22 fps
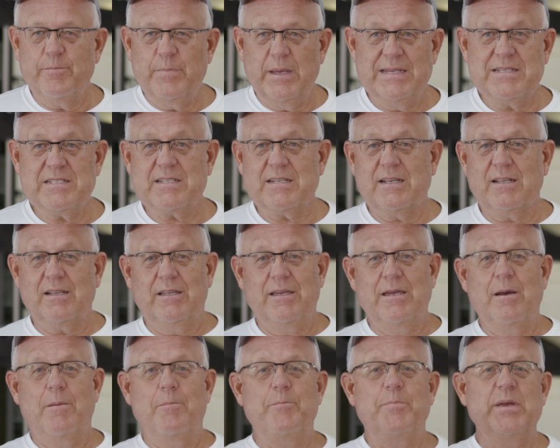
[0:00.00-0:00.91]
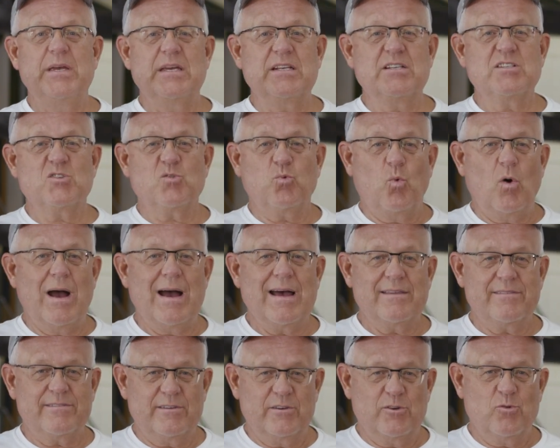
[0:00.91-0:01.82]
Basically, a big
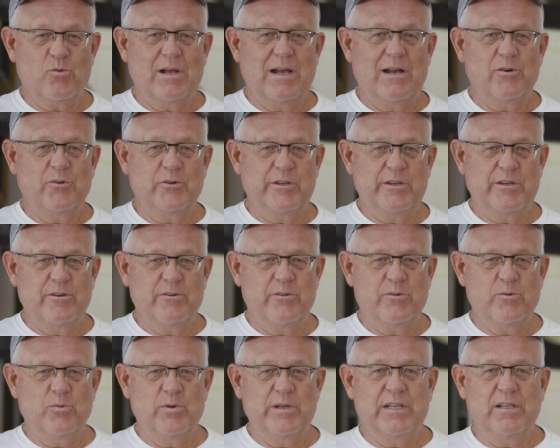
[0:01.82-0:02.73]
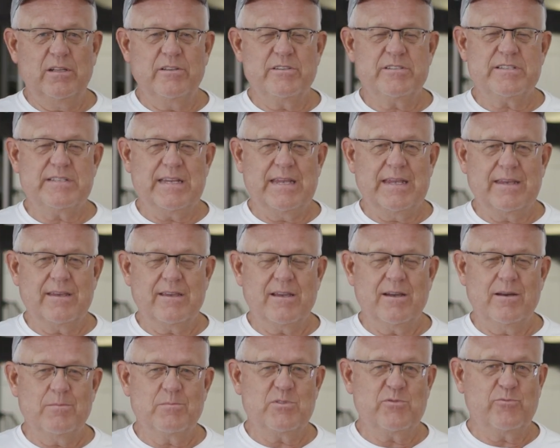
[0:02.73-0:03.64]
swath of ground here. The real estate
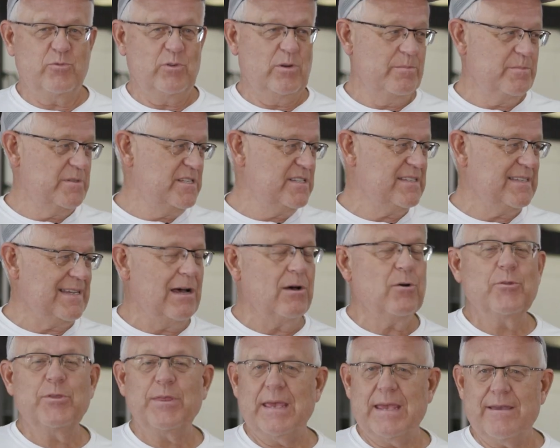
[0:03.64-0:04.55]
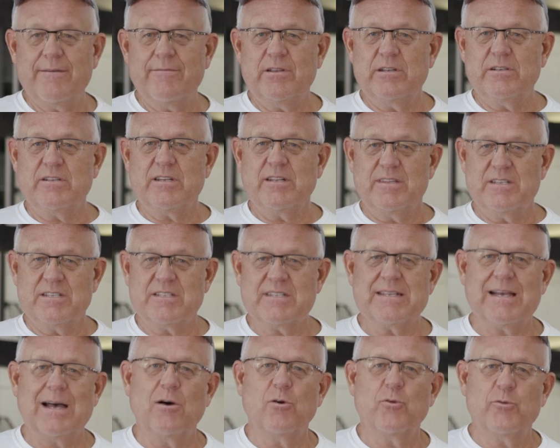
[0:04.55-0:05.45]
comes from South Haven to the
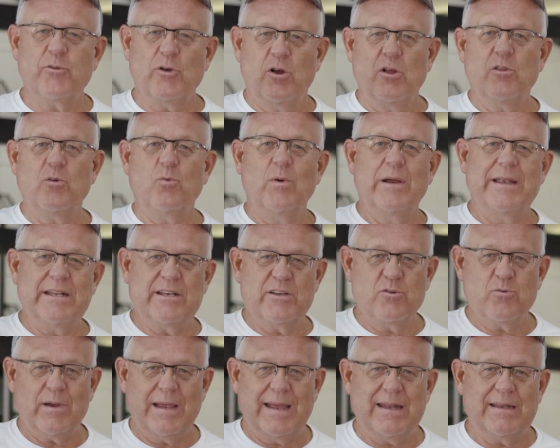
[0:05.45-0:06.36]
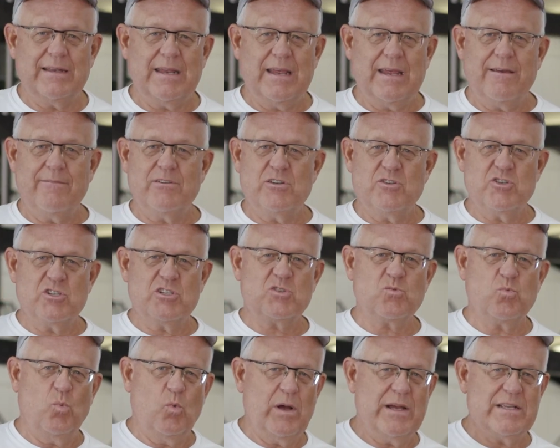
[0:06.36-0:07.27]
south, all the way to Grand Haven,
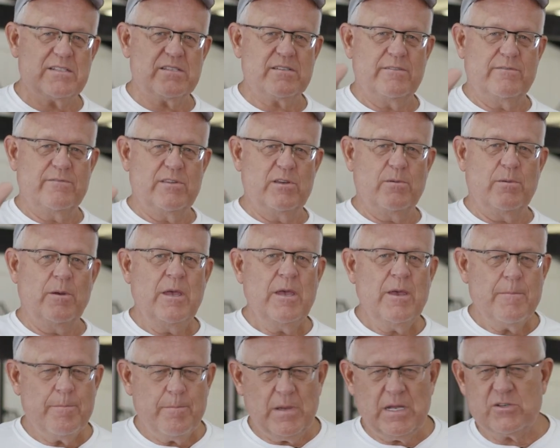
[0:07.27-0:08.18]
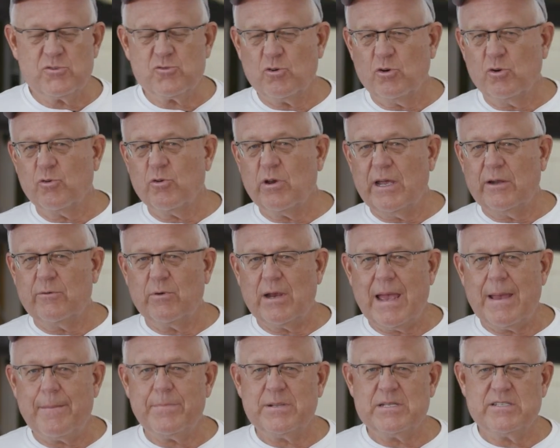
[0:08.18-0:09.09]
just west of the Metro Grand
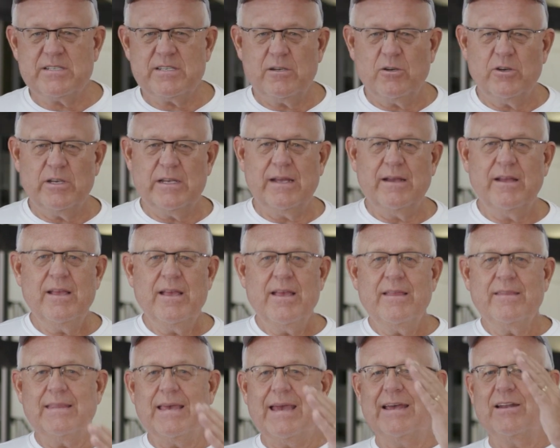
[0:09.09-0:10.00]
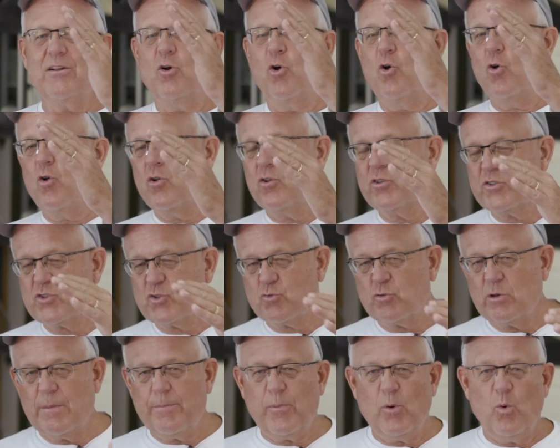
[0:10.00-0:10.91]
Rapids area. That whole
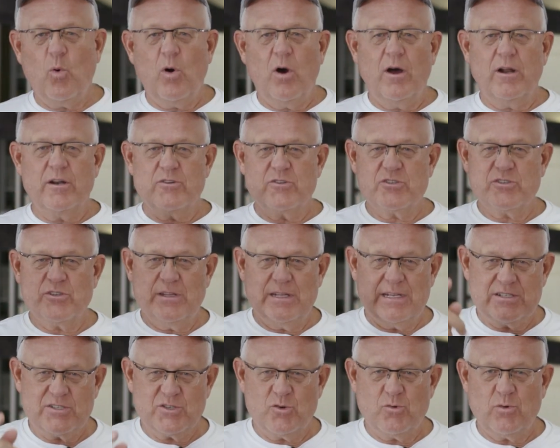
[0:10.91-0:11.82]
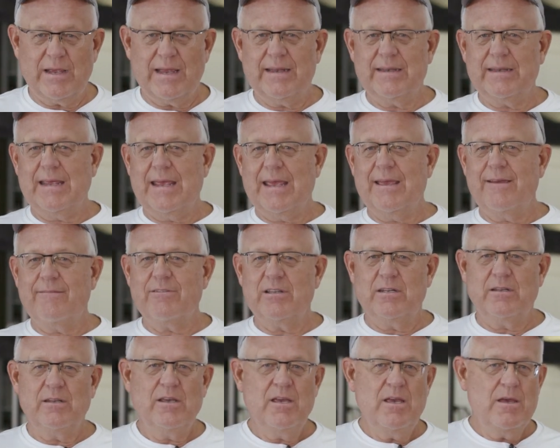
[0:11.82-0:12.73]
strip of water, so that's Grand
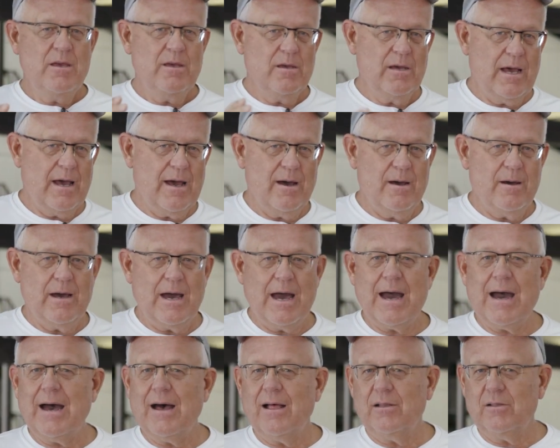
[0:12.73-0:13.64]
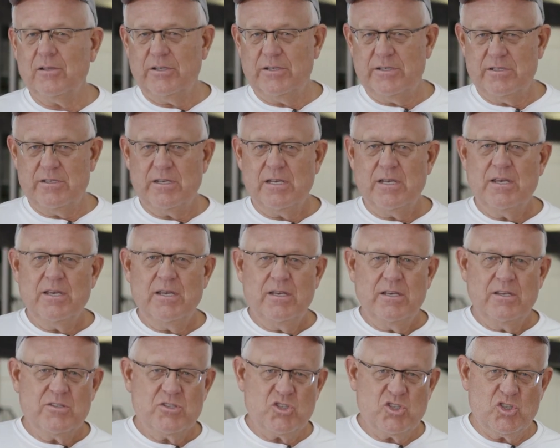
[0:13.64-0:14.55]
Haven, uh, Holland,
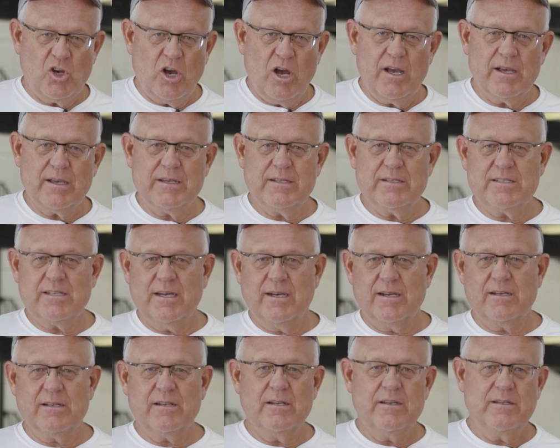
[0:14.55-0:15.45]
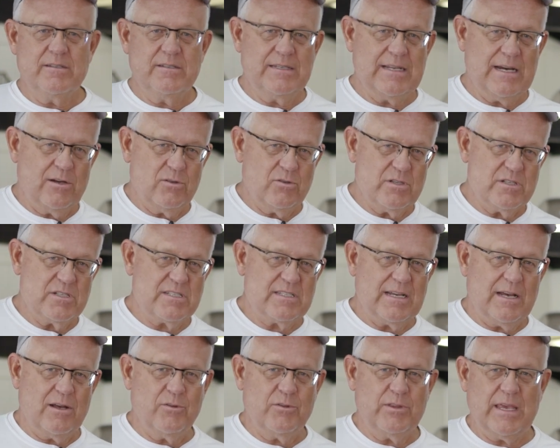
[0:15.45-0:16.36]
Saugatuck, down to
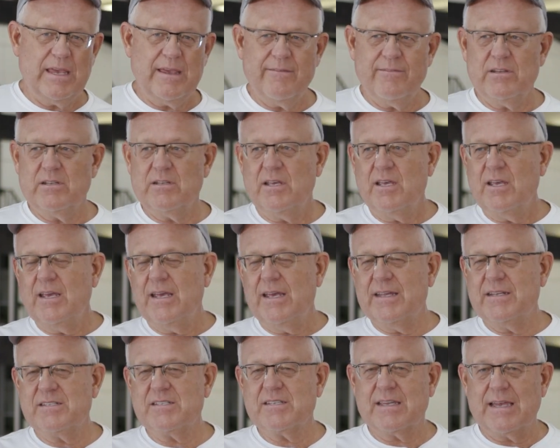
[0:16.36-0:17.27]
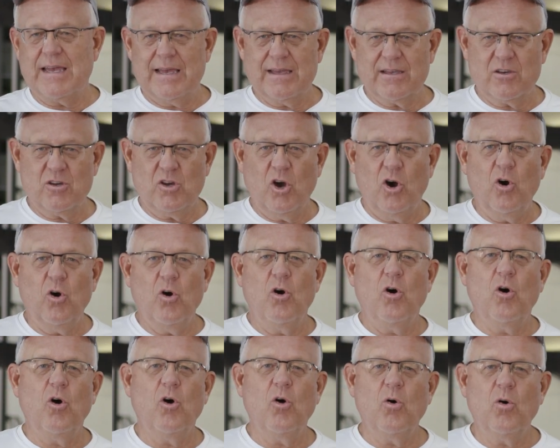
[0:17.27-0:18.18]
South Haven. It's got
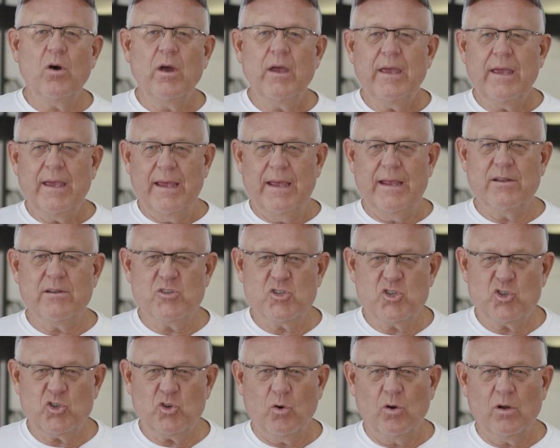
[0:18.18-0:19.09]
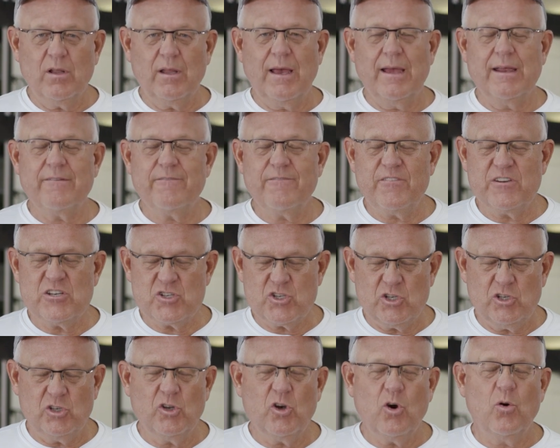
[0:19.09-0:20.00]
coho and shoreline
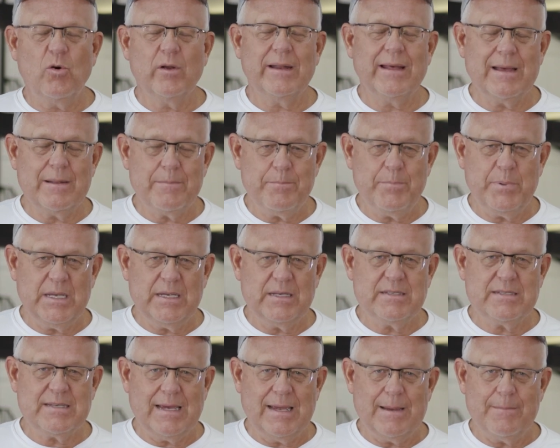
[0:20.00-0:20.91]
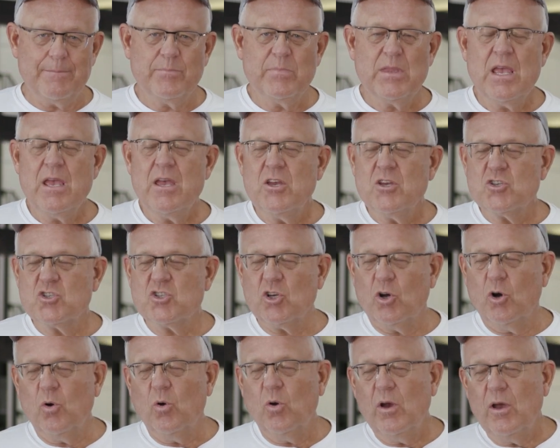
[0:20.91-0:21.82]
fishing going on big time.
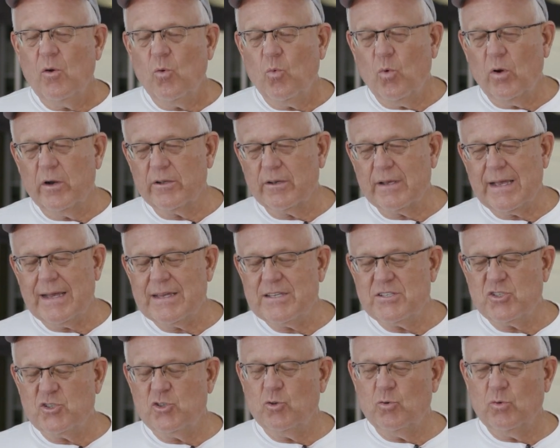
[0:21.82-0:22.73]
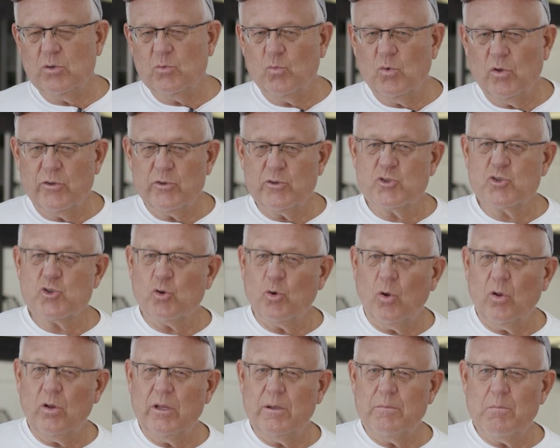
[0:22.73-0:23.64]
So what are guys doing? Well, they're
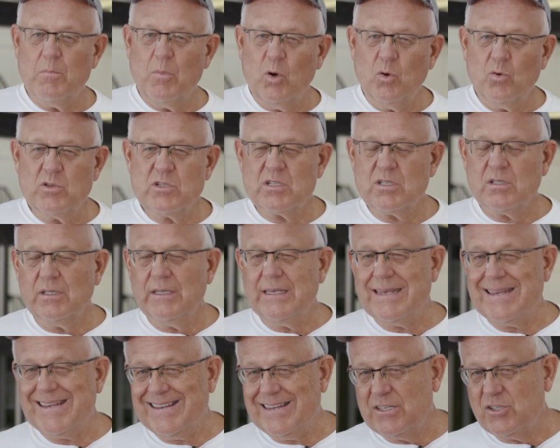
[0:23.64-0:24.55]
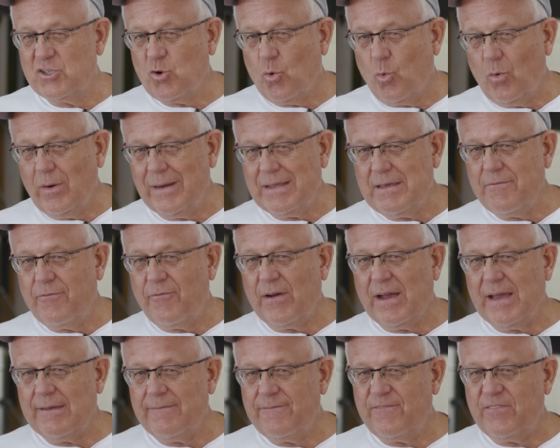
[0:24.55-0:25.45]
trolling mostly in
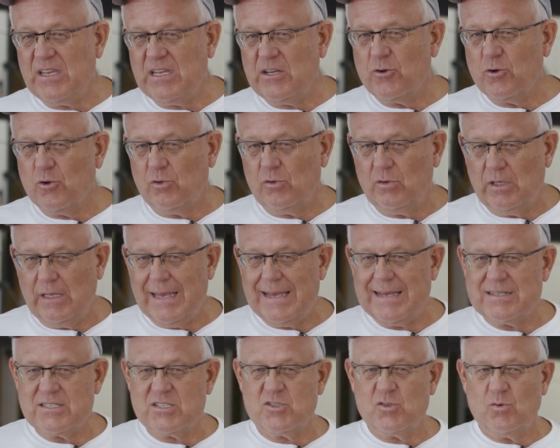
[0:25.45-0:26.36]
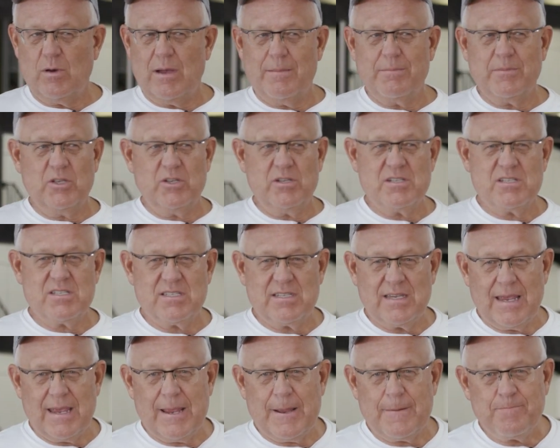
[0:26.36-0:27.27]
25 feet or less. So I'm gonna
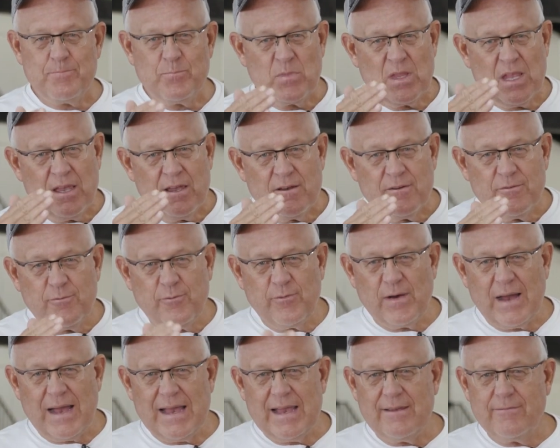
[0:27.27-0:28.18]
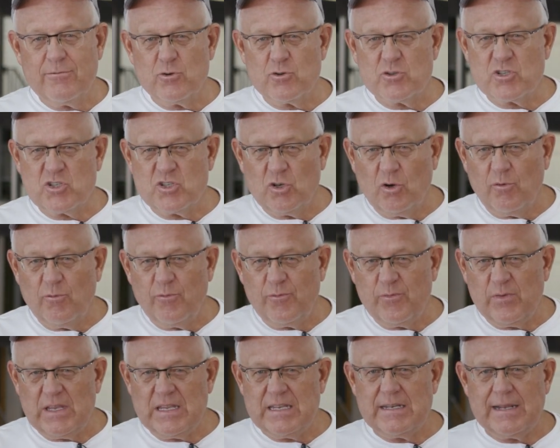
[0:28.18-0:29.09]
say five or so
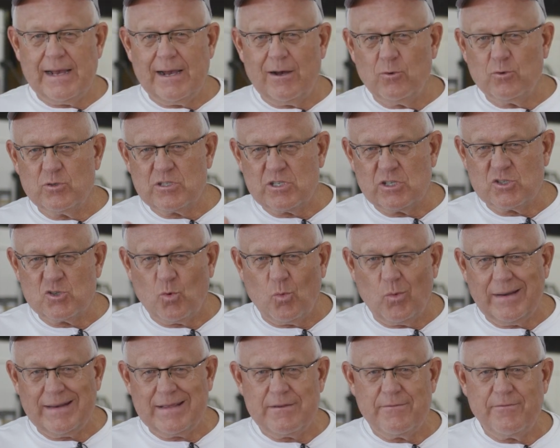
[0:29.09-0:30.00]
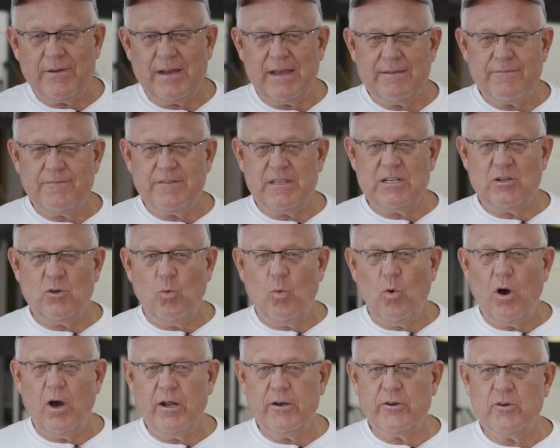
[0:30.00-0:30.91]
feet out to 25 feet of
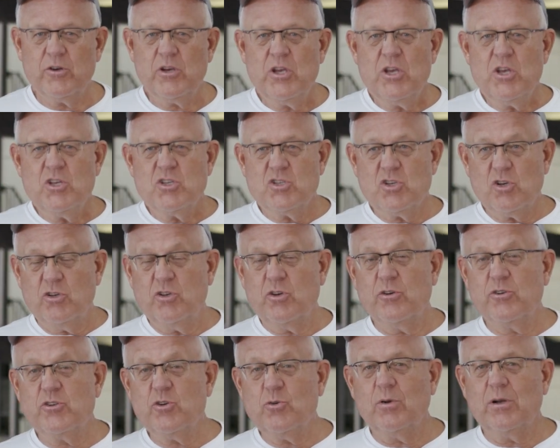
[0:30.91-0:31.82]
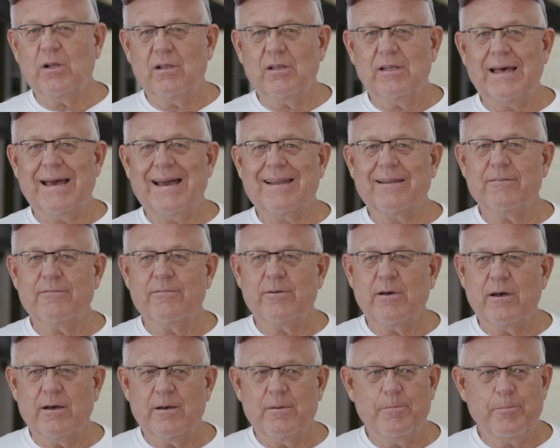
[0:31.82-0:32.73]
water. So you're doing a lot of
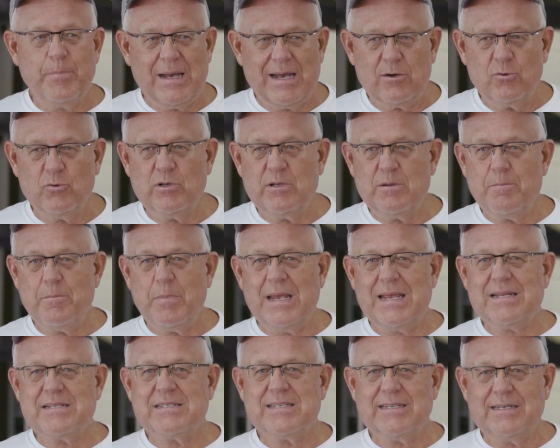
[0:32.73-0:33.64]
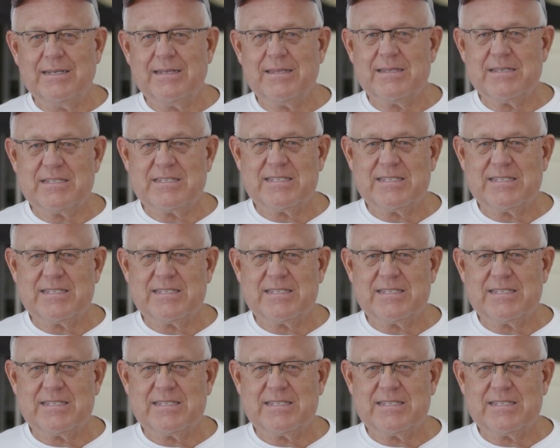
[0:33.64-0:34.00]
uh, pounding baits into the